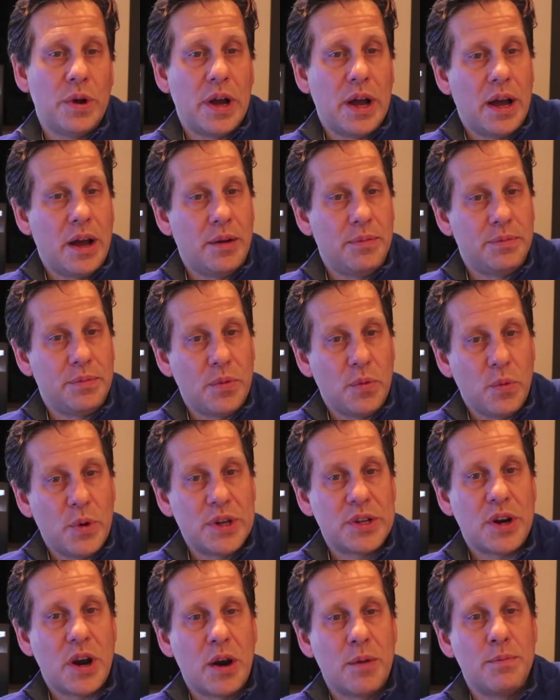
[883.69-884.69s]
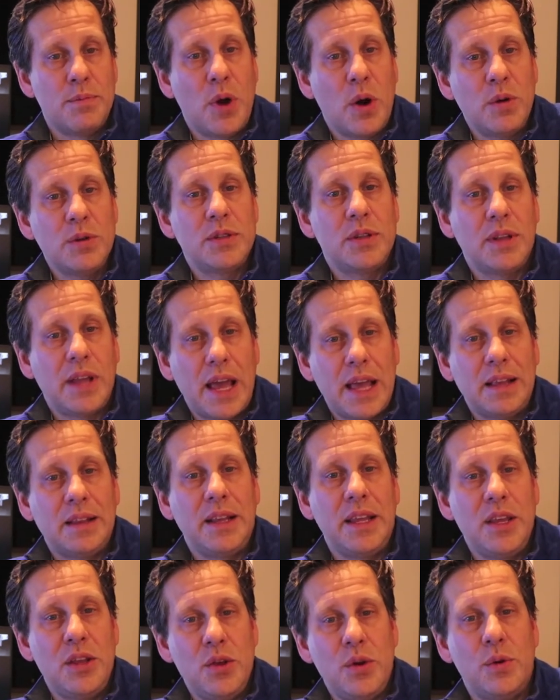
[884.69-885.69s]
um, which are most
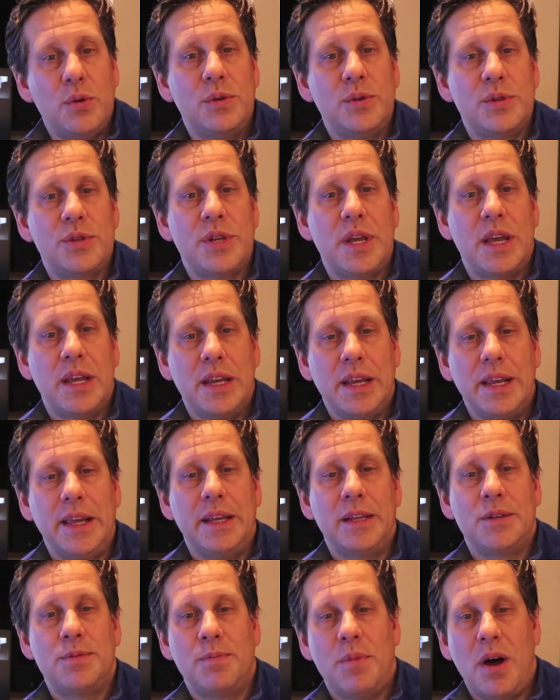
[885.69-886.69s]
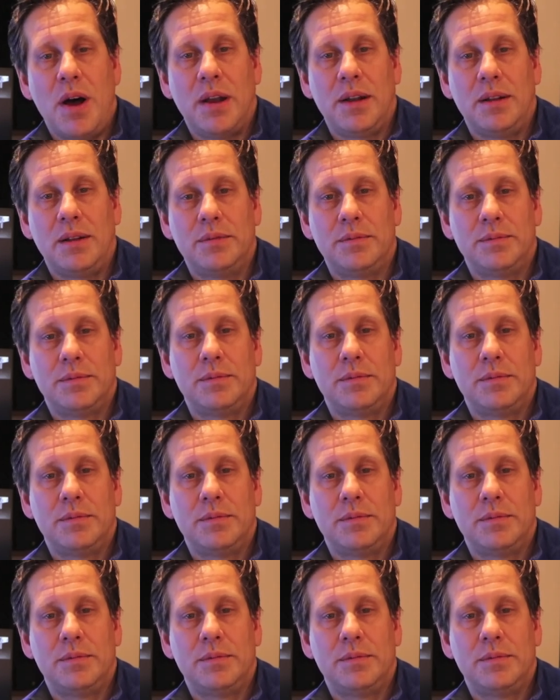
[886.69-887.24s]
likely used in each model.